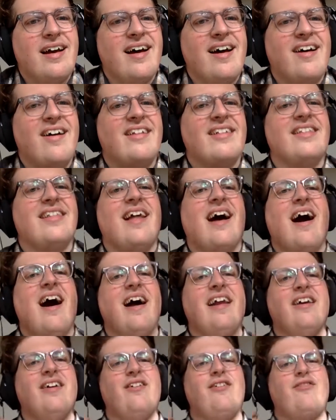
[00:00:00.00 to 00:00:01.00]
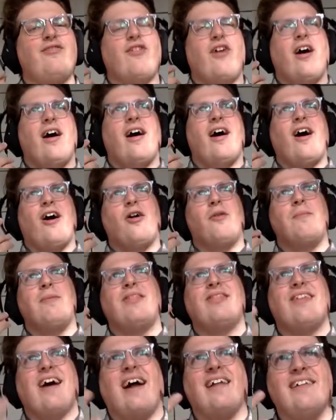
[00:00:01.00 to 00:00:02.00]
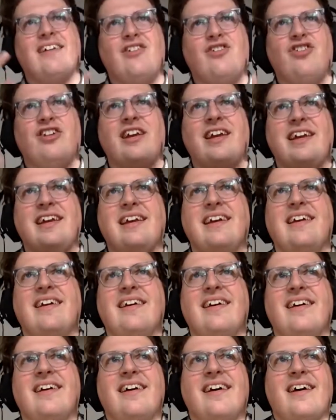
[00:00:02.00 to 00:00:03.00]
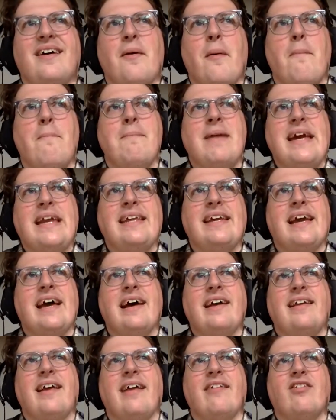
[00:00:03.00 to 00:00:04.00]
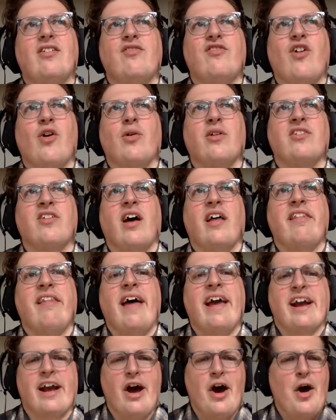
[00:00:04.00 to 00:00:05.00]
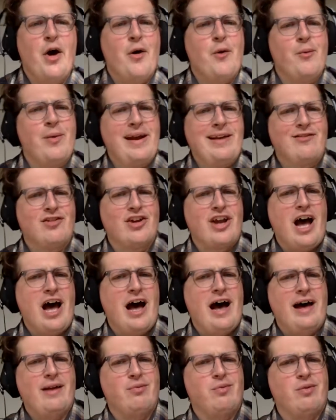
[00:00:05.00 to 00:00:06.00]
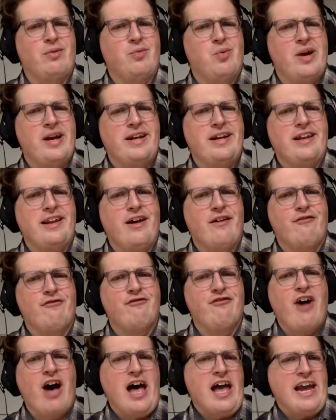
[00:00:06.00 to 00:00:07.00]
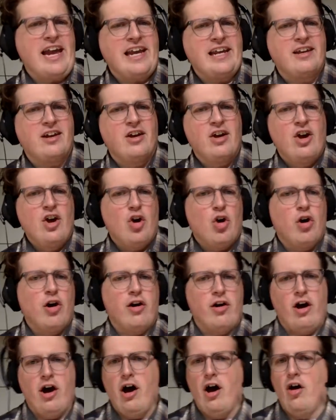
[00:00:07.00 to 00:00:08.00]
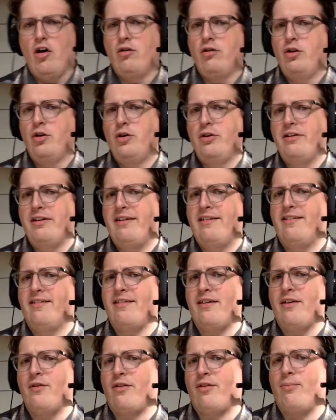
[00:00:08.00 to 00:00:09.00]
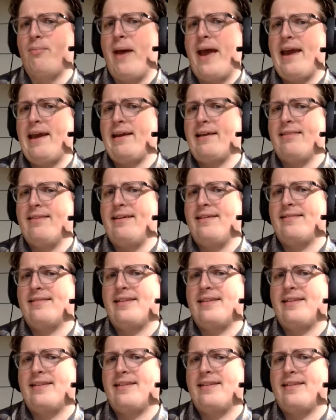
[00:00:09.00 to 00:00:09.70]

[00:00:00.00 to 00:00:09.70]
a lot of our mythology media tends to focus on, like, oh, which god would win in a fight, or oh, who did Zeus bang this